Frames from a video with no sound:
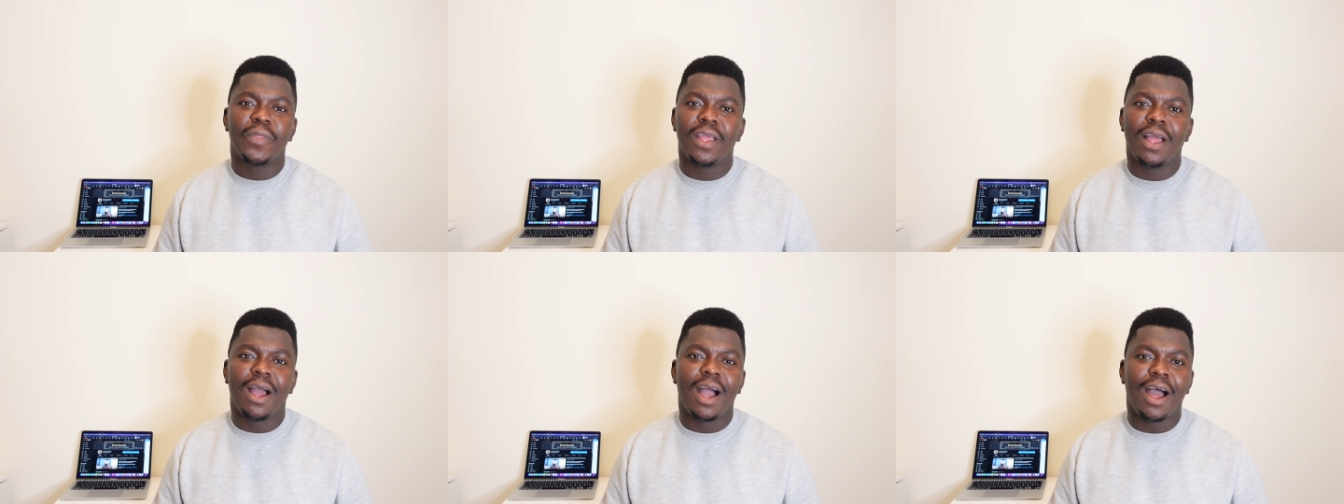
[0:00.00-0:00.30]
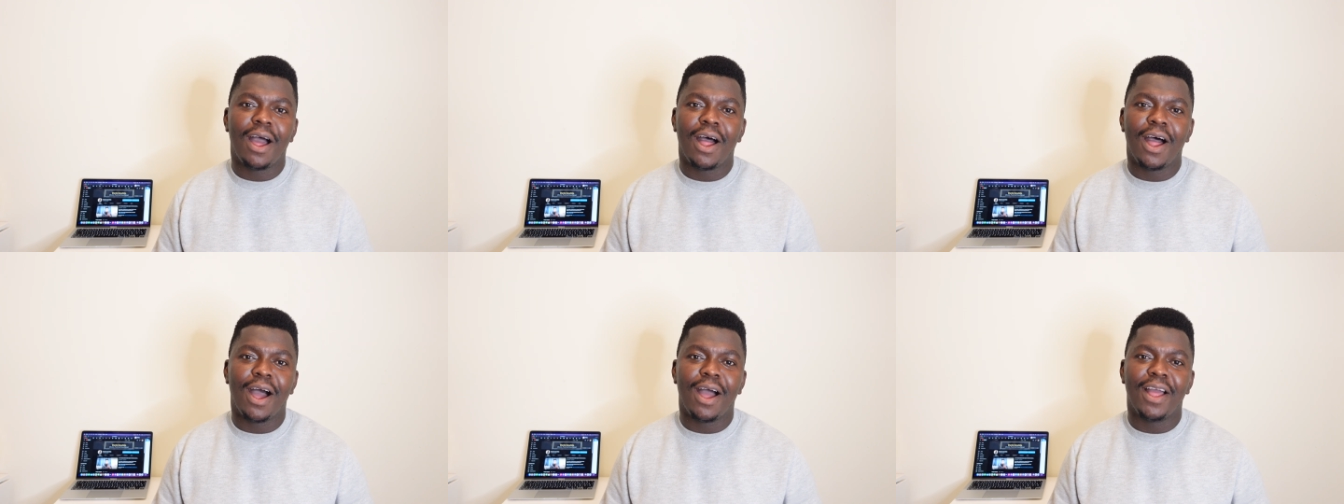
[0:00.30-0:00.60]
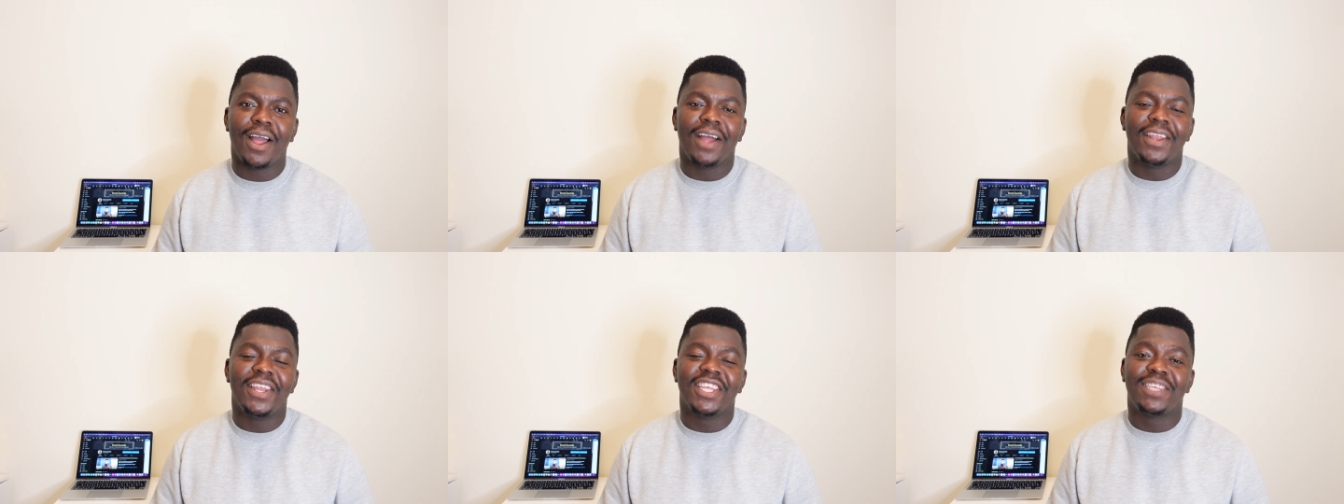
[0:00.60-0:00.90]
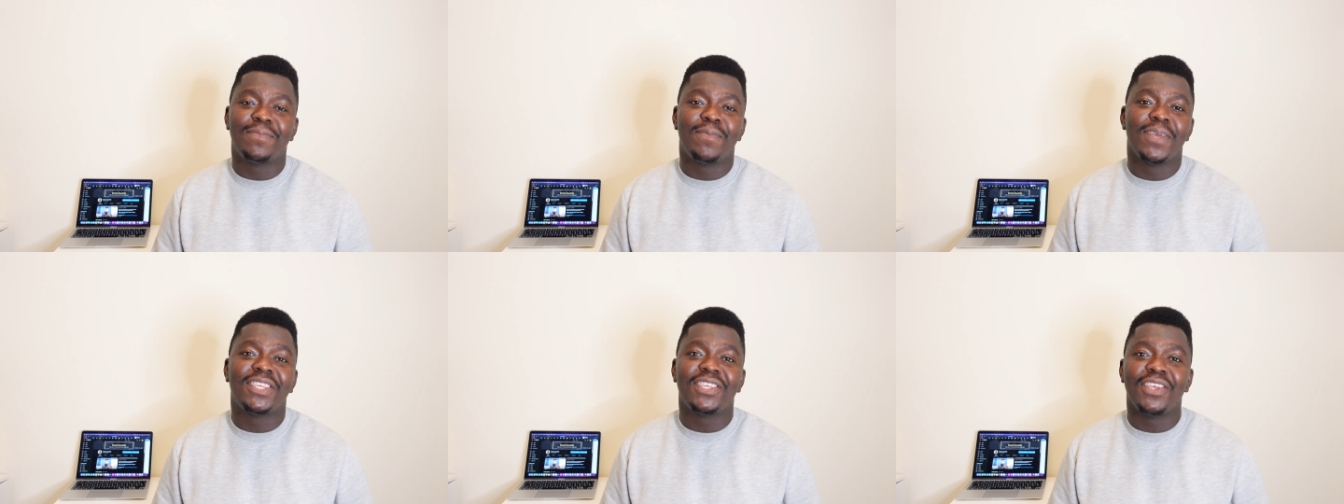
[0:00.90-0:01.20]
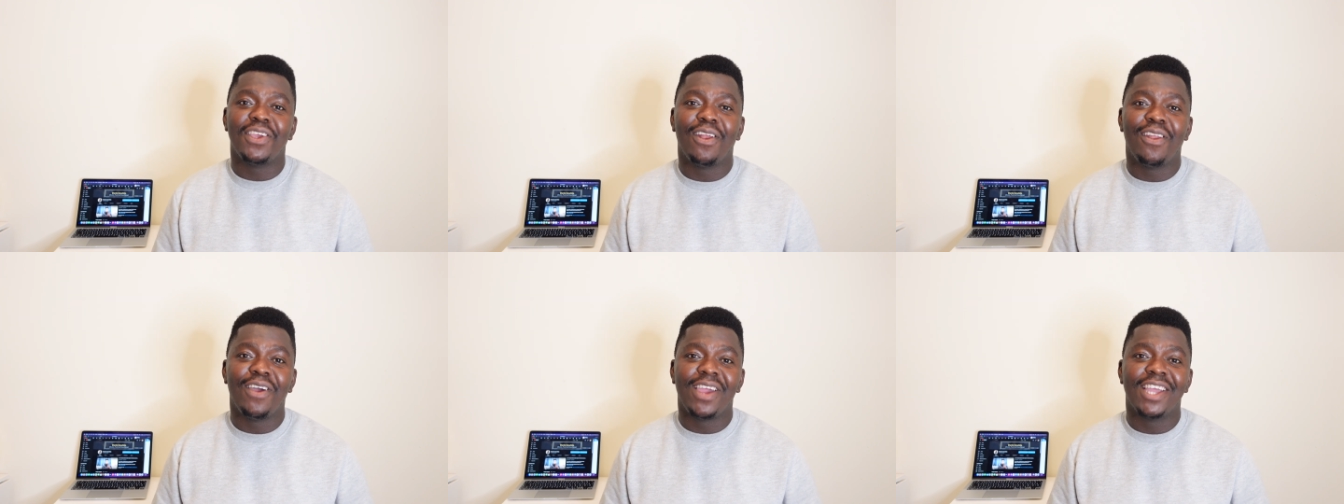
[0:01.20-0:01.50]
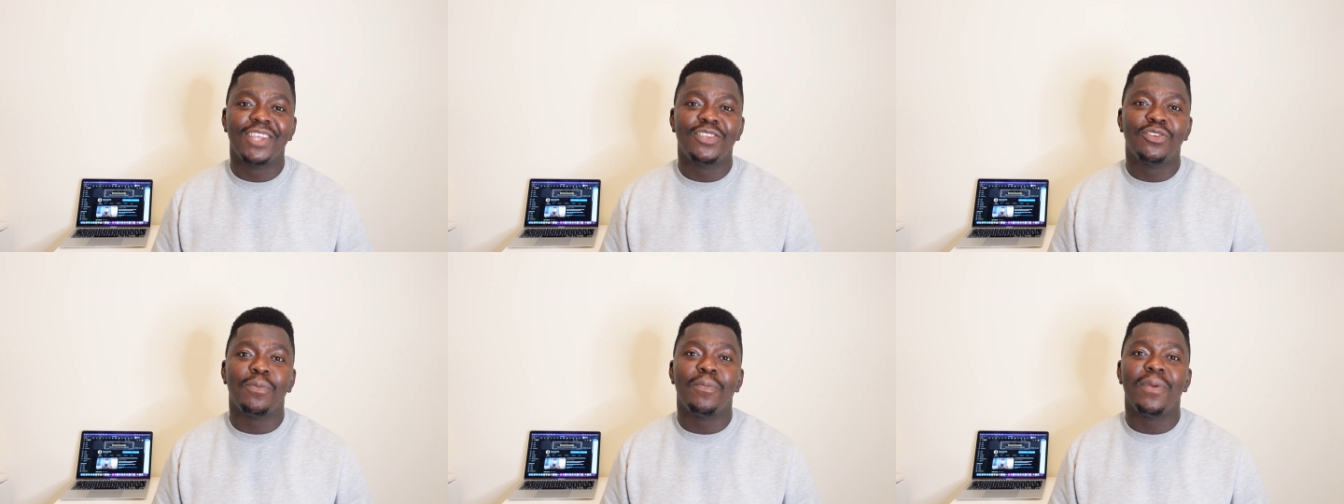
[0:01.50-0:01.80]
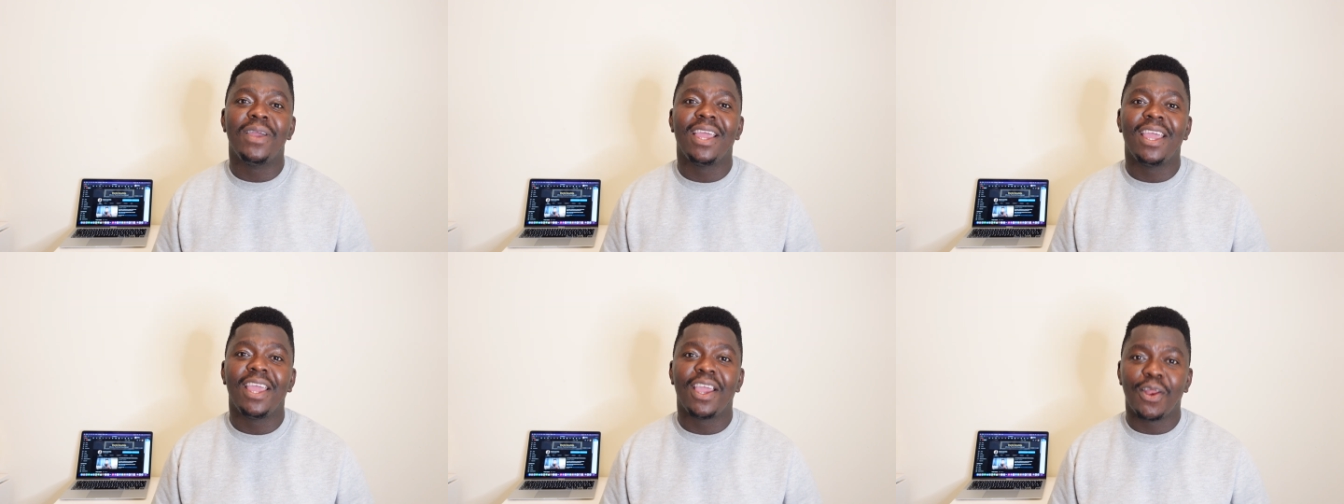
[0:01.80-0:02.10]
the space in your luggage to
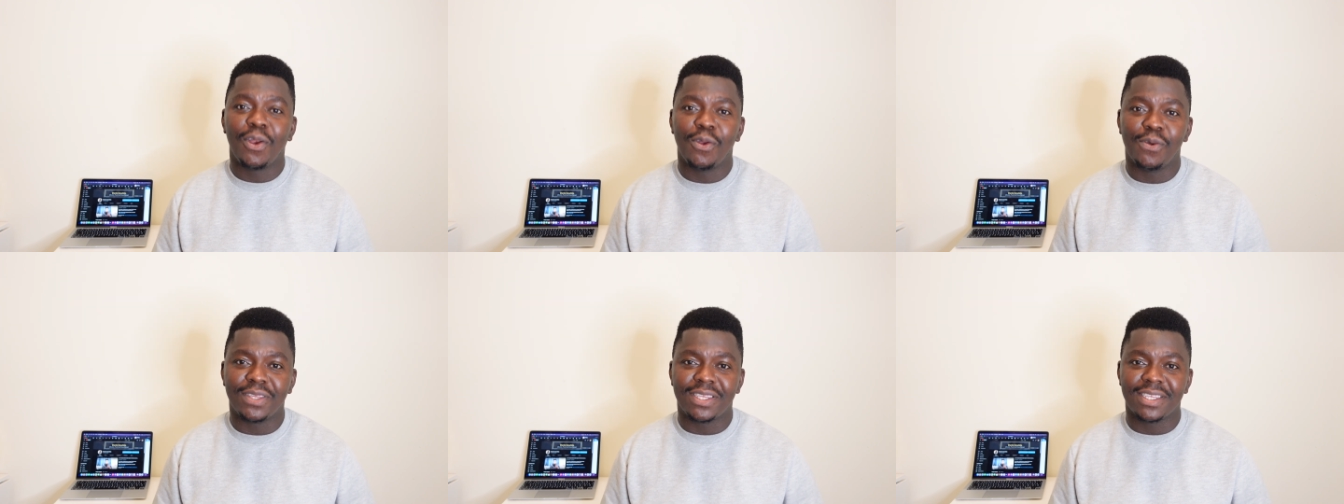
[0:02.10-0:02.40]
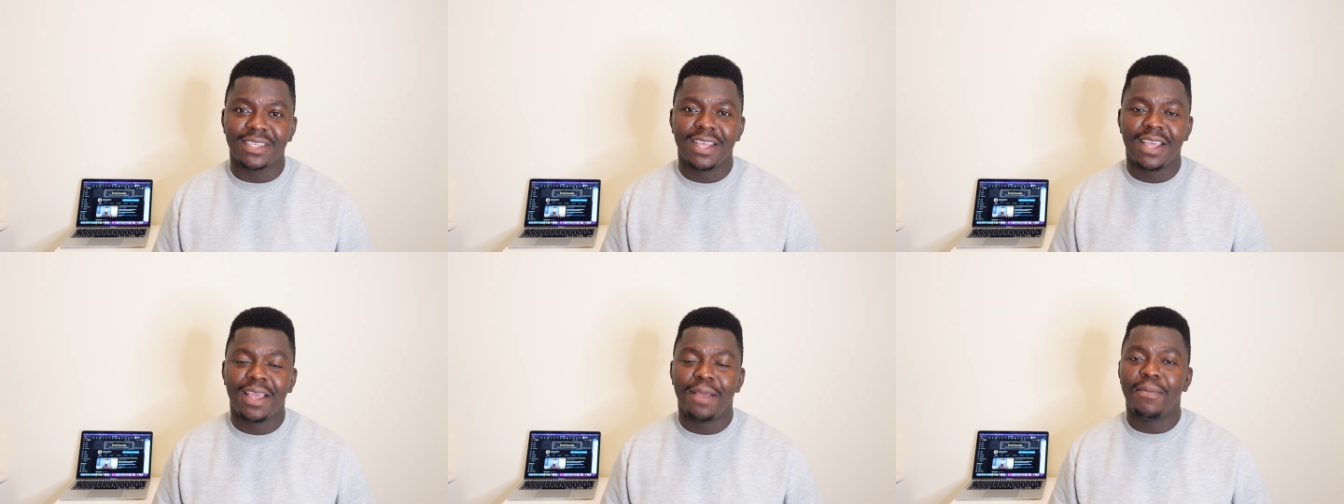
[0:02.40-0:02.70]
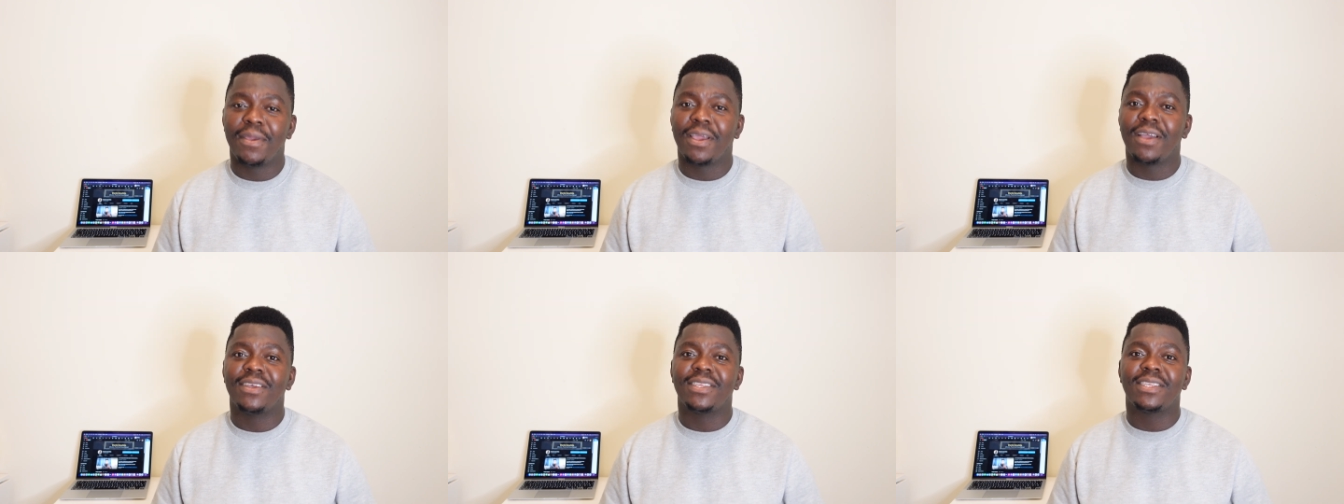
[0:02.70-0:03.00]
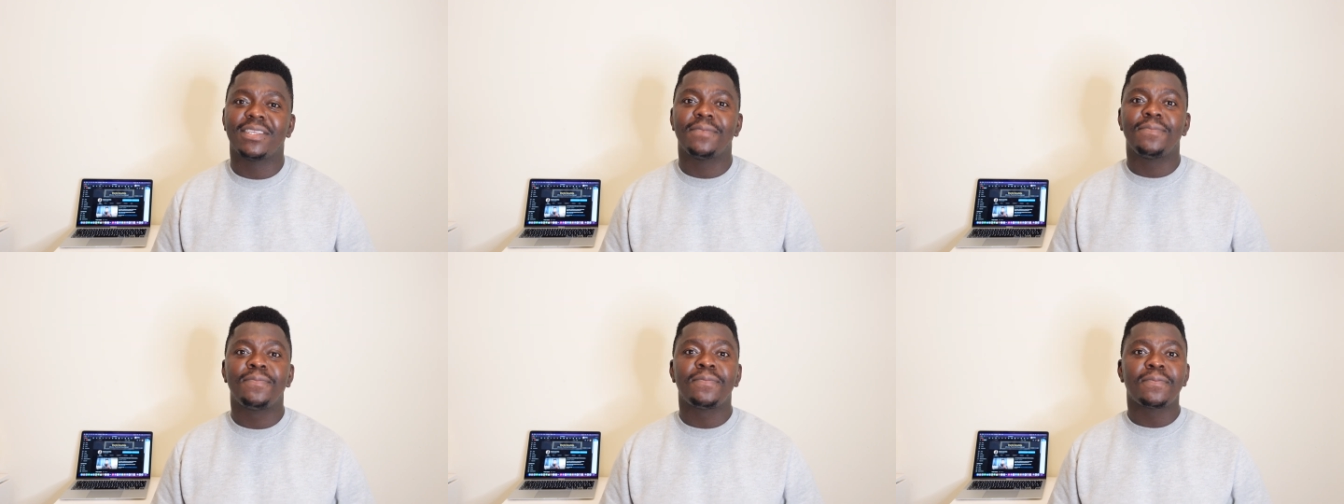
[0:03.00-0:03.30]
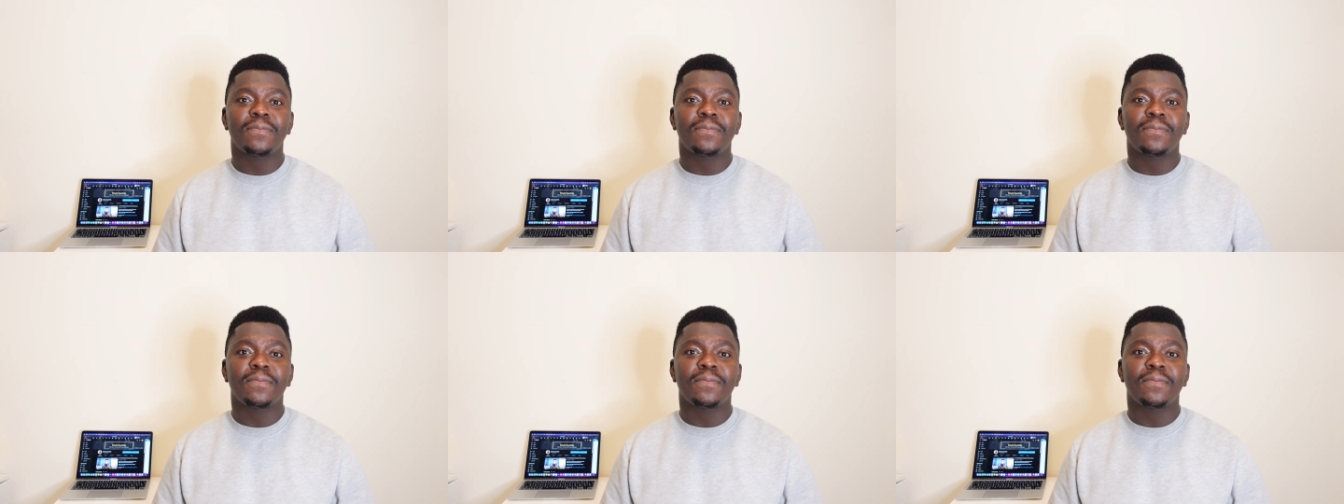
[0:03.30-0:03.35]
bring in clothes, because